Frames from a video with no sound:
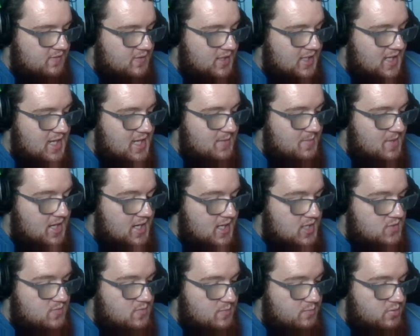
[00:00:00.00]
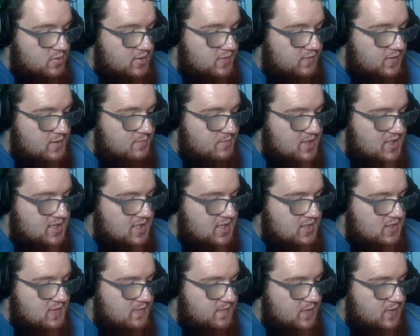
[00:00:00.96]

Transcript: The game has reportedly been in